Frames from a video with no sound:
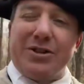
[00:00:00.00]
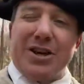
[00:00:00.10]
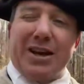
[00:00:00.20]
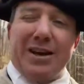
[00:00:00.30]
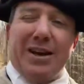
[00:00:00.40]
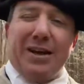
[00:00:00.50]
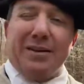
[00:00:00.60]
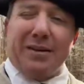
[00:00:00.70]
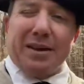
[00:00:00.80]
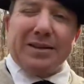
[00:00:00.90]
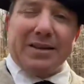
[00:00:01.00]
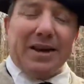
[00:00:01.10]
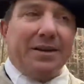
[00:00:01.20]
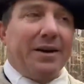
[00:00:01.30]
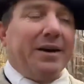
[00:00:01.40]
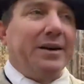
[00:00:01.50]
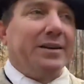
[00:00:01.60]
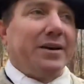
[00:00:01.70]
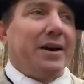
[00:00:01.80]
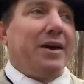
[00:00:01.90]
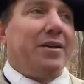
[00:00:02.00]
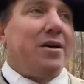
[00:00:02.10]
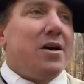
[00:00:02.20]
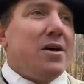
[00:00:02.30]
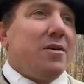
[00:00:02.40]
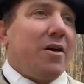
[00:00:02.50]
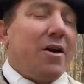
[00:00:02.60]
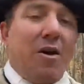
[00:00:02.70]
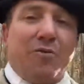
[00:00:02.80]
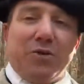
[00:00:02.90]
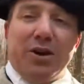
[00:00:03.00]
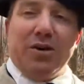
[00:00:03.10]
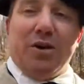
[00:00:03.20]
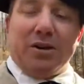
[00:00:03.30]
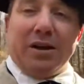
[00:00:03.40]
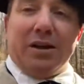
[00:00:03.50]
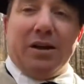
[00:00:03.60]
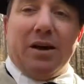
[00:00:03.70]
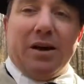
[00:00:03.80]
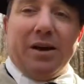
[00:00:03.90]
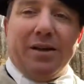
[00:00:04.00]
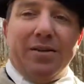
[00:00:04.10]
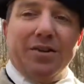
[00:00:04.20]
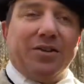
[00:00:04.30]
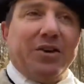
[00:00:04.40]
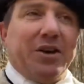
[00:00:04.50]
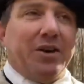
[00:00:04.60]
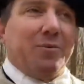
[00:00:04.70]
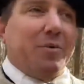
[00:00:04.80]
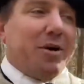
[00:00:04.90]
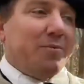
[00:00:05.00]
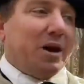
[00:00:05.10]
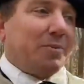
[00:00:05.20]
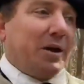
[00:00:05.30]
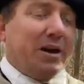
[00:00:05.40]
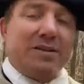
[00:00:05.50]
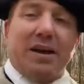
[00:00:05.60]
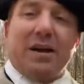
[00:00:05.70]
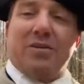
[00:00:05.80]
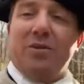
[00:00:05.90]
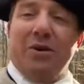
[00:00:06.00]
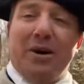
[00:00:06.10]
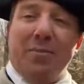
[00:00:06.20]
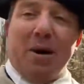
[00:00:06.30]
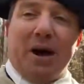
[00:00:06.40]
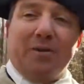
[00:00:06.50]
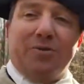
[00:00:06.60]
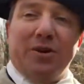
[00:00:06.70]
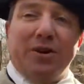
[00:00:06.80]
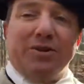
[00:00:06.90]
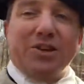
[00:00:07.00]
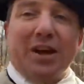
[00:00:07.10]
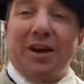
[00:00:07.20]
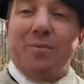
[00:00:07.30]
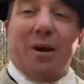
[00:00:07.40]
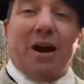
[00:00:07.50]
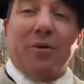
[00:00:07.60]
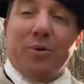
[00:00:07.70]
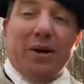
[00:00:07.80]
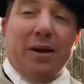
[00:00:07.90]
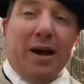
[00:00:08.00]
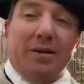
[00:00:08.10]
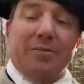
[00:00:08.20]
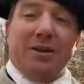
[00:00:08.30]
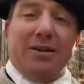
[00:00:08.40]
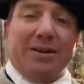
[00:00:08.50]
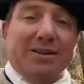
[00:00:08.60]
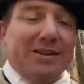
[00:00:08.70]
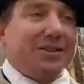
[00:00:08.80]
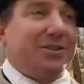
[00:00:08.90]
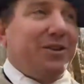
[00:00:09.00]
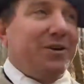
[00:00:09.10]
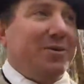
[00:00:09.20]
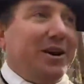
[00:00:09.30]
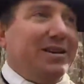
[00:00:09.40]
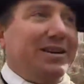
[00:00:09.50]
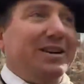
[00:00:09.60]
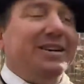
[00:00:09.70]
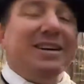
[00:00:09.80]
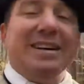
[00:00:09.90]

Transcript: checking in. Like I said, hopefully you all can this year make plans, get out to a battlefield, check out a battle reenactment. Like I said, it's a great way to